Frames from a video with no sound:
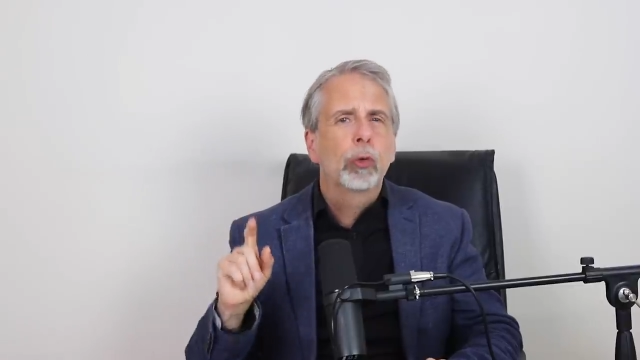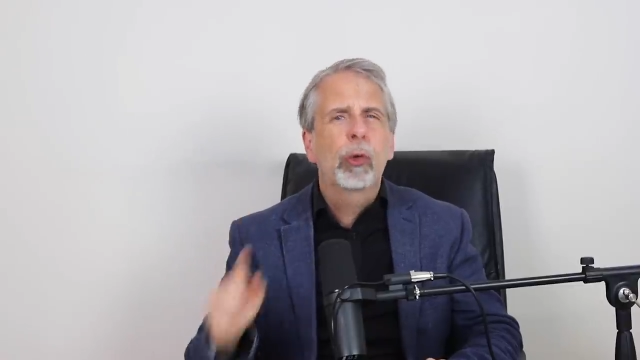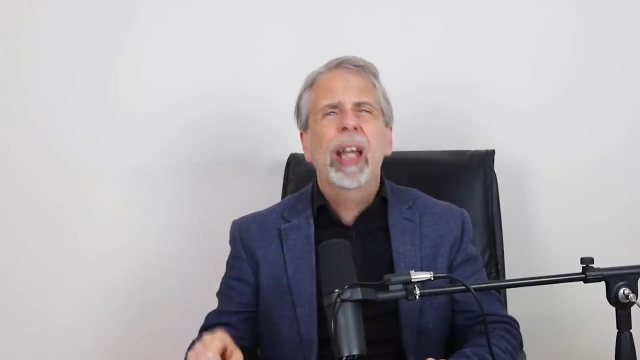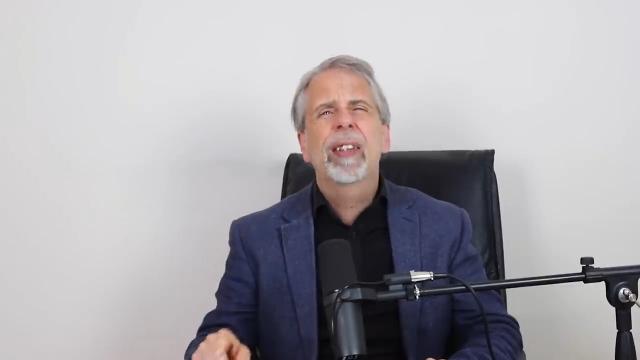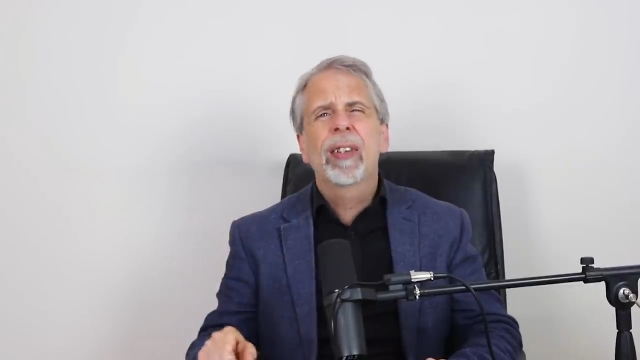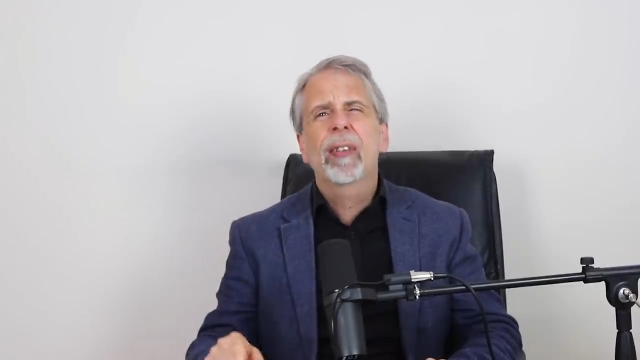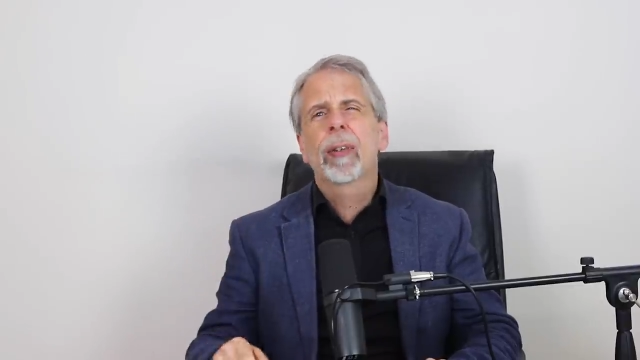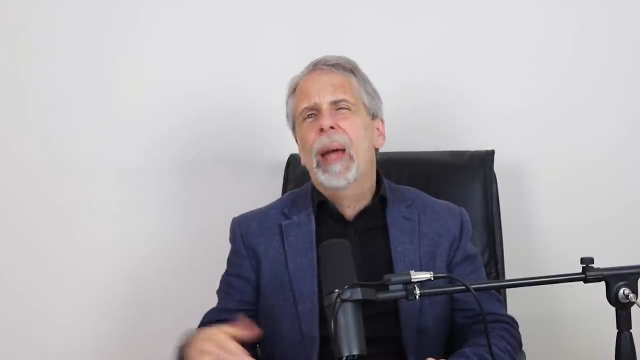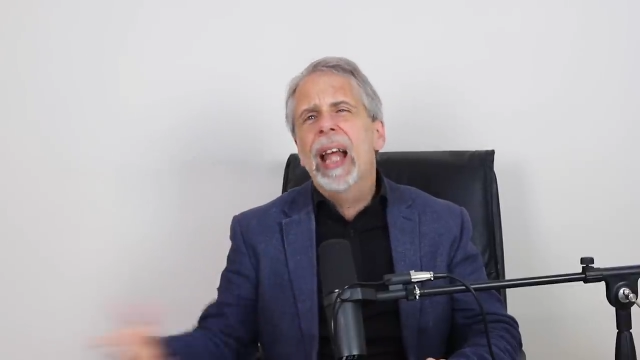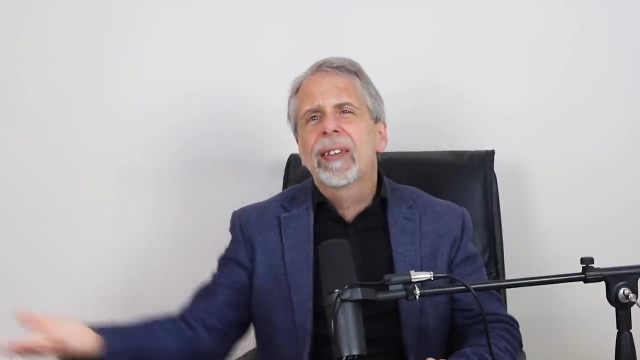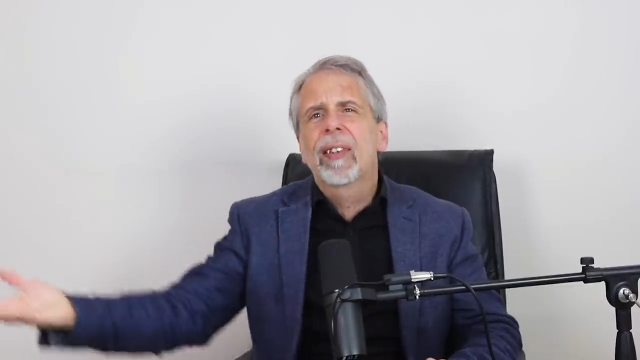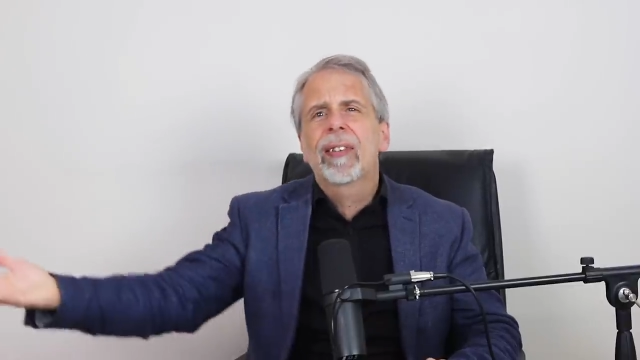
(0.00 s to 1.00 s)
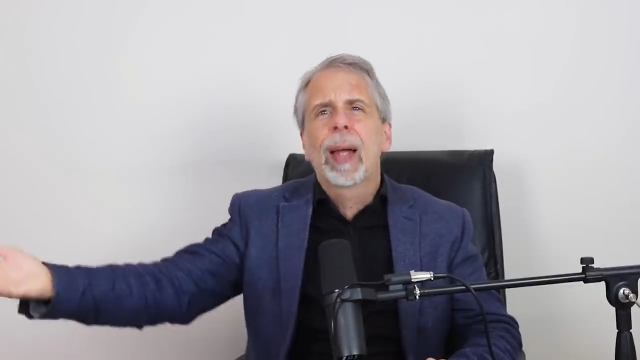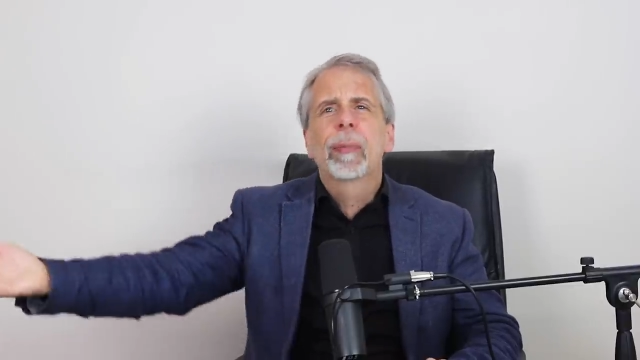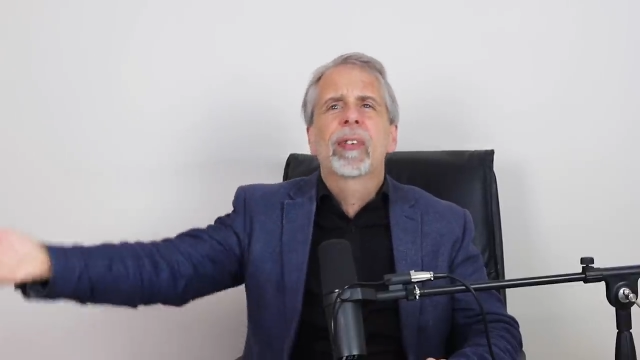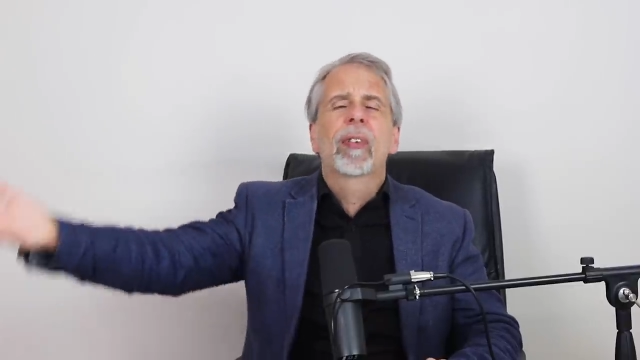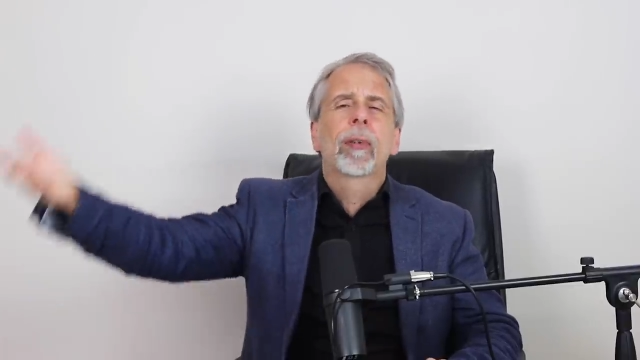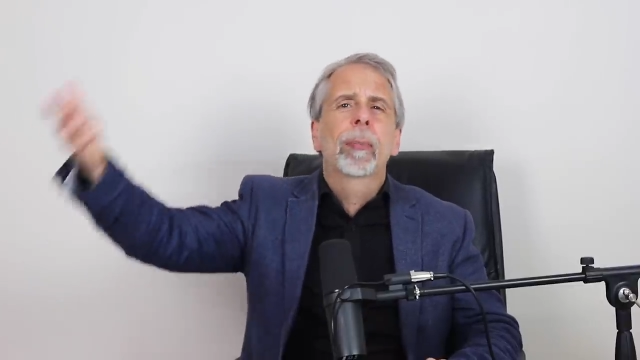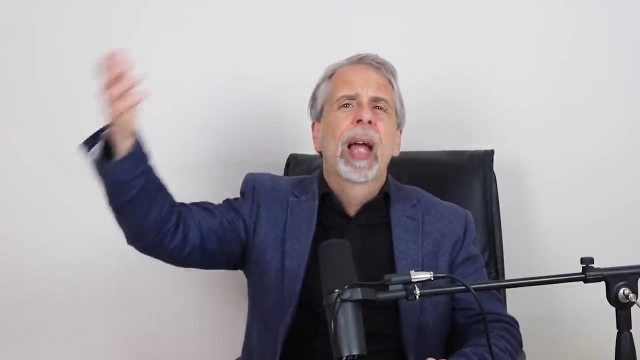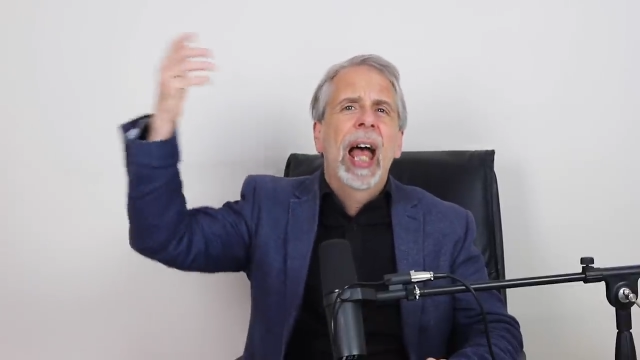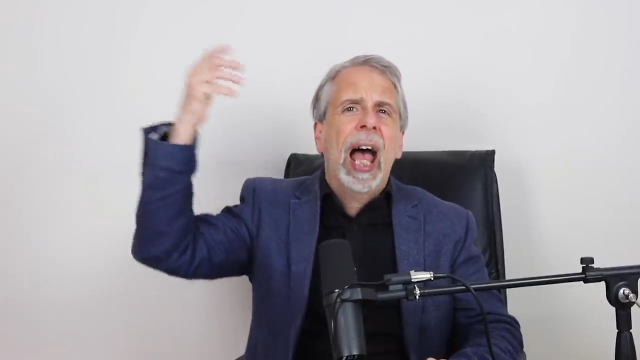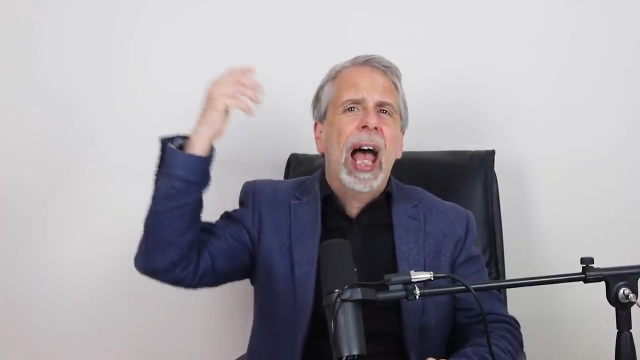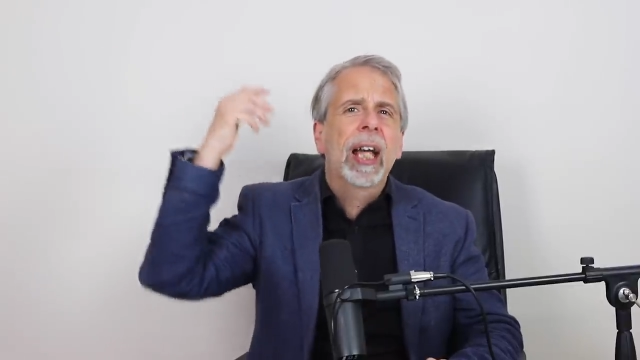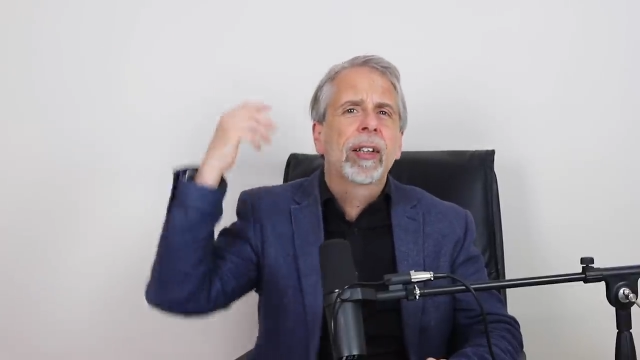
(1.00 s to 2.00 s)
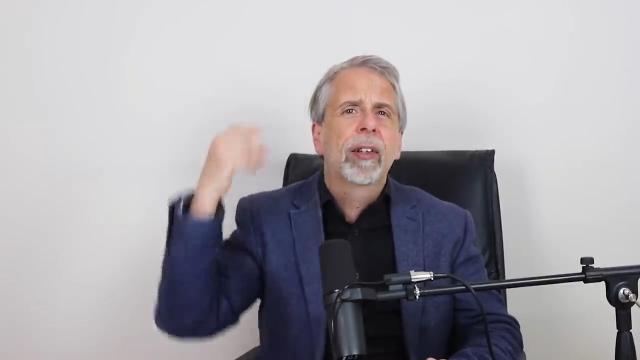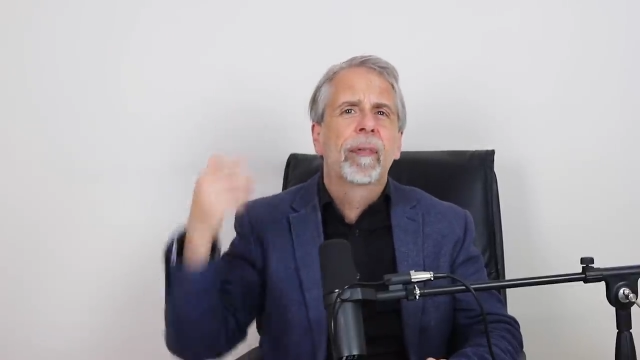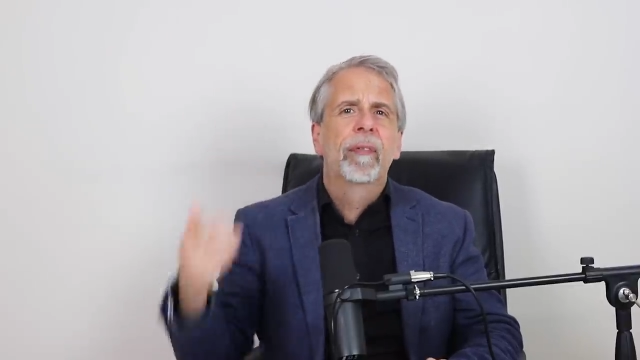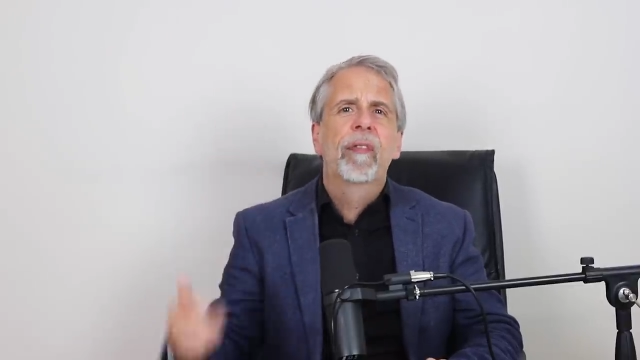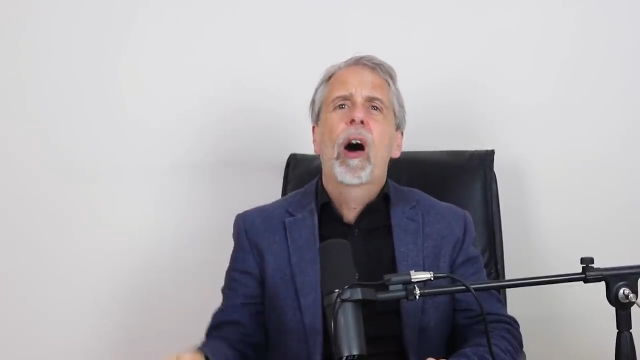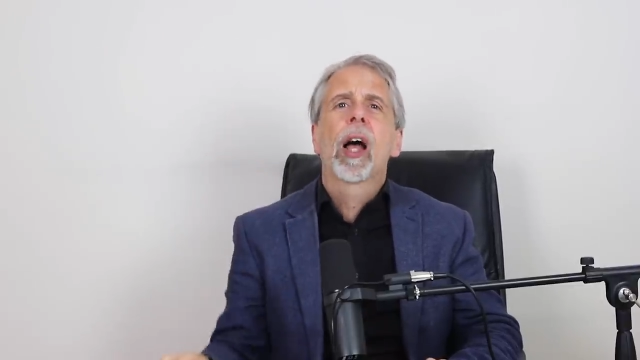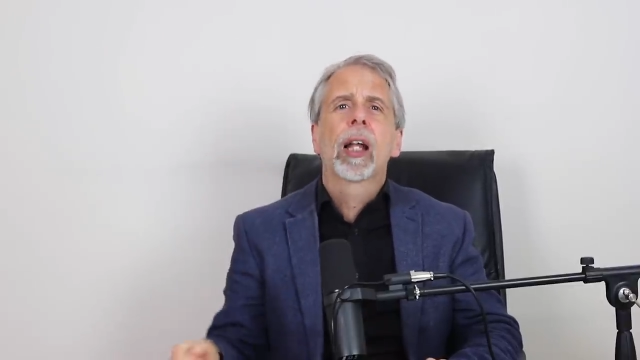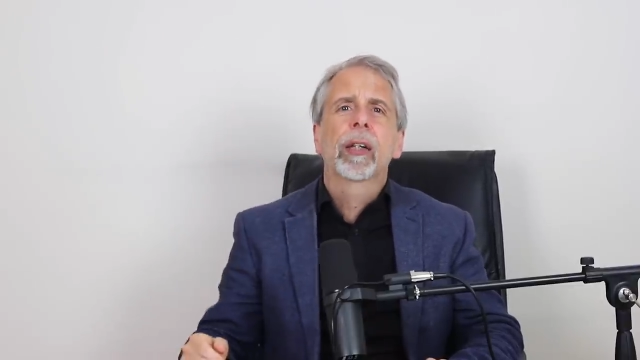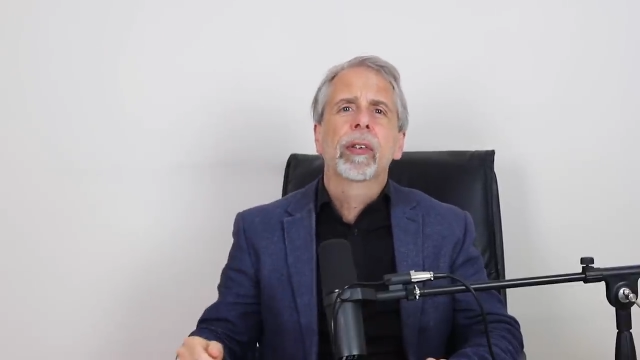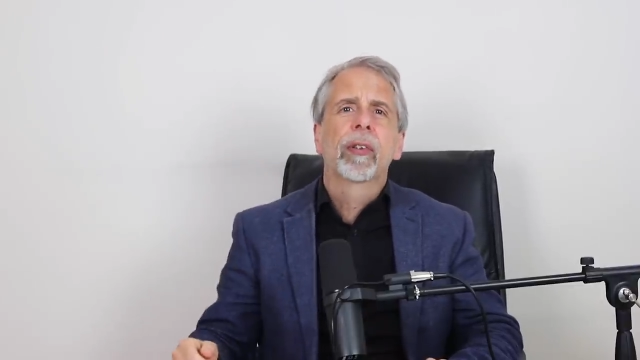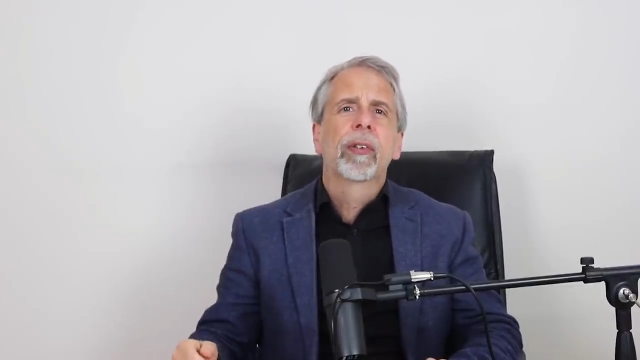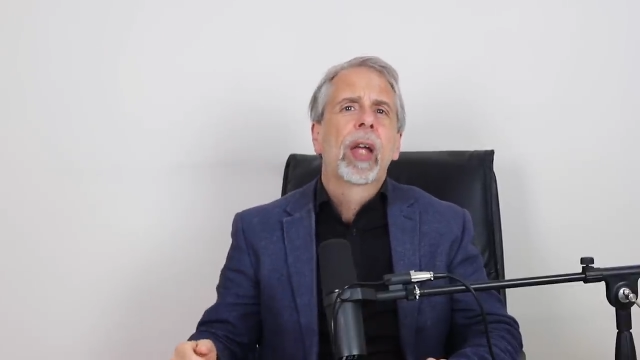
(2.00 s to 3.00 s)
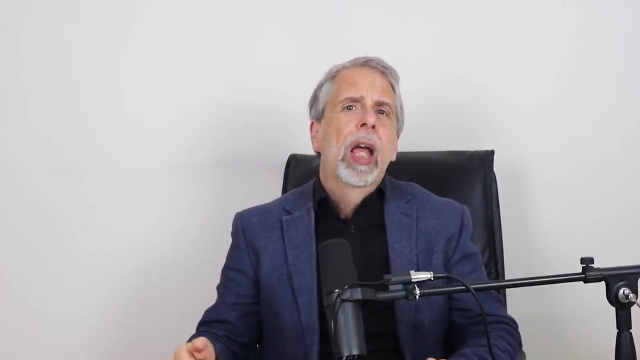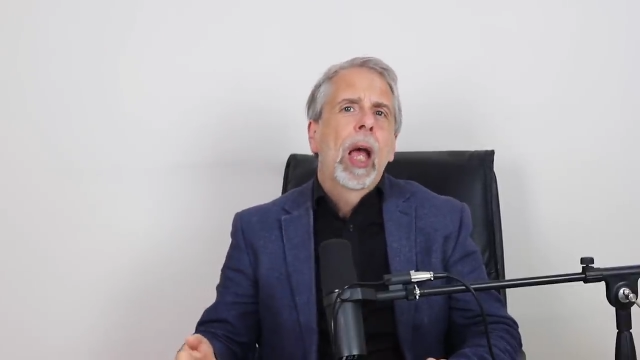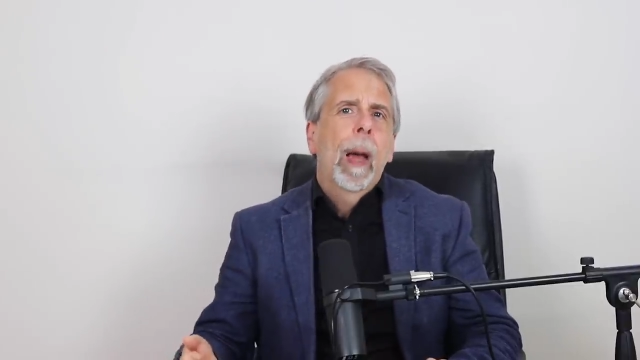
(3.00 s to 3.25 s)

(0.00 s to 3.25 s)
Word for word: racism, anti Semitism, and violence.